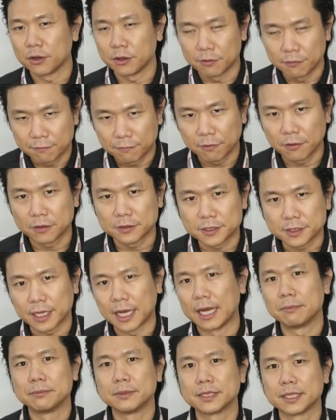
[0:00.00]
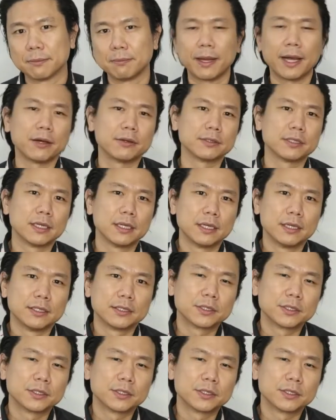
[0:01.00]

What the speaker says: or a force comes about.